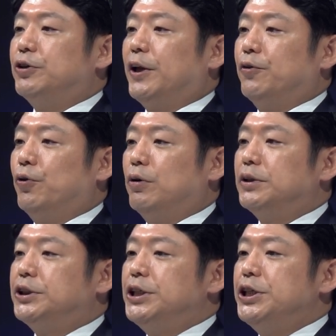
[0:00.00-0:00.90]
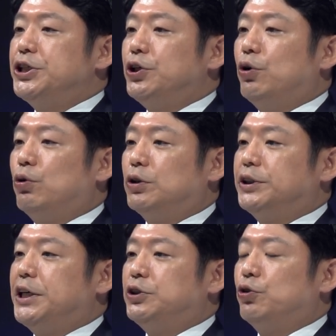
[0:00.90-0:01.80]
Third, we position new
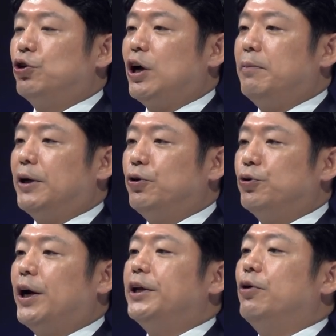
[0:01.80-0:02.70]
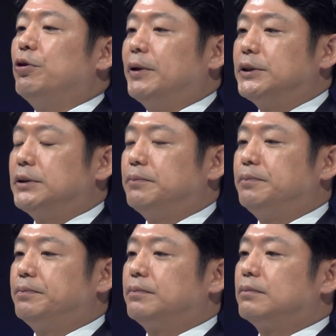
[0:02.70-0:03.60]
businesses such as GMO GPU
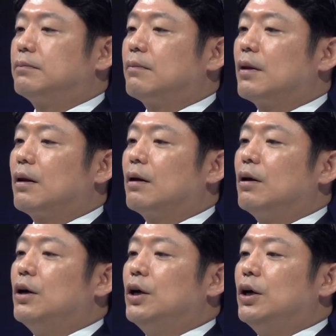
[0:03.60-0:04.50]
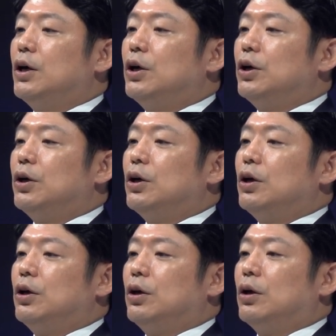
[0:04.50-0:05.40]
Cloud as our growth driver.
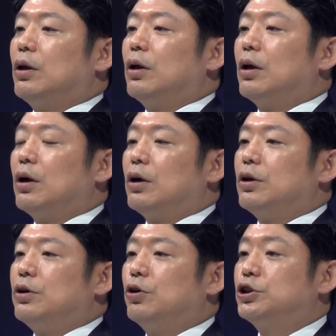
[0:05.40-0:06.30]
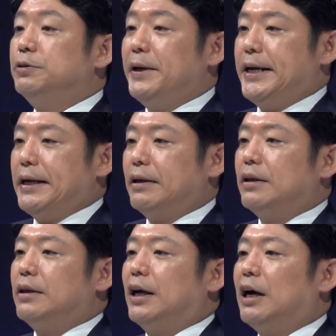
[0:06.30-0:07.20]
Fourth,
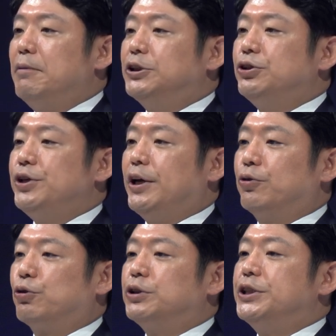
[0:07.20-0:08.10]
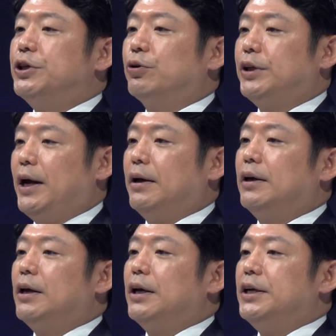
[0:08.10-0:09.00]
by investing in
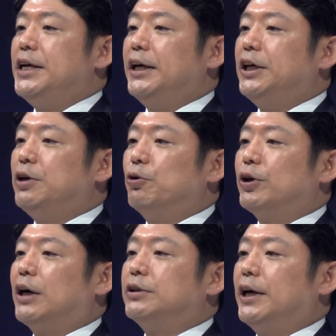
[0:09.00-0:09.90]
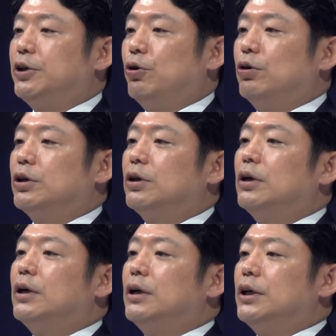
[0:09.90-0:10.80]
M&As, we aim to expand our
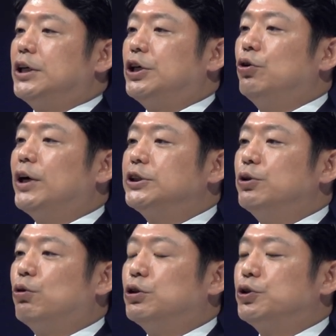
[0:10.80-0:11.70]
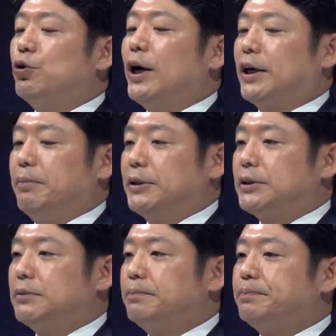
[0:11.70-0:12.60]
profits and enhance our
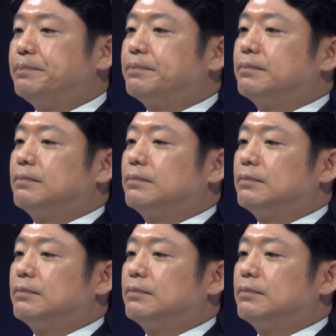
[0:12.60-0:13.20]
corporate value.